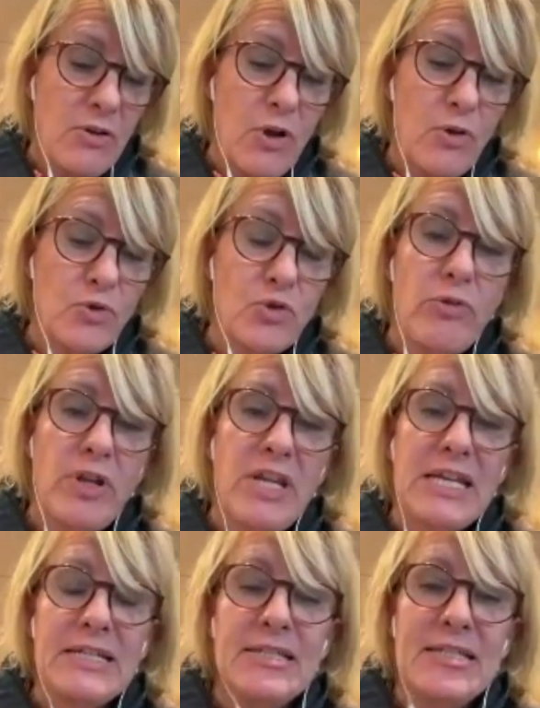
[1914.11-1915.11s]
ultra
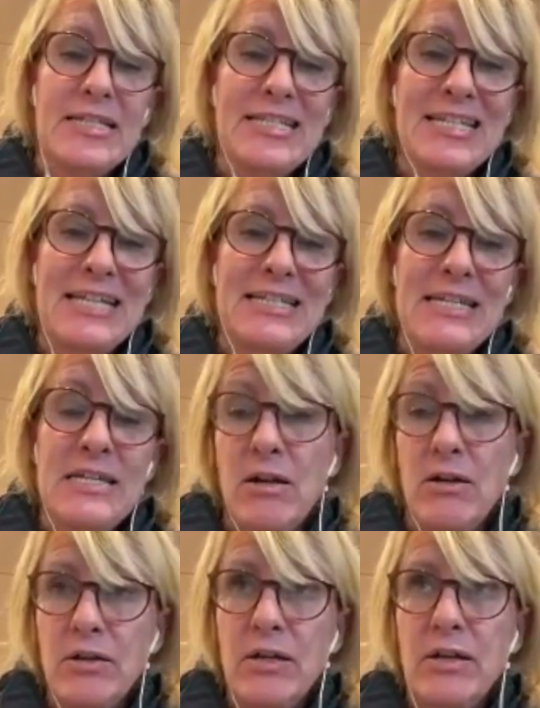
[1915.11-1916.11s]
running is getting
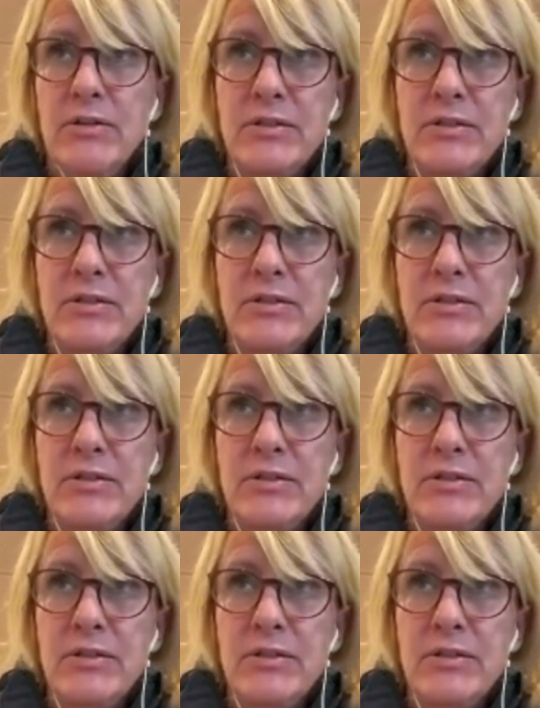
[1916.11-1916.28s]
younger.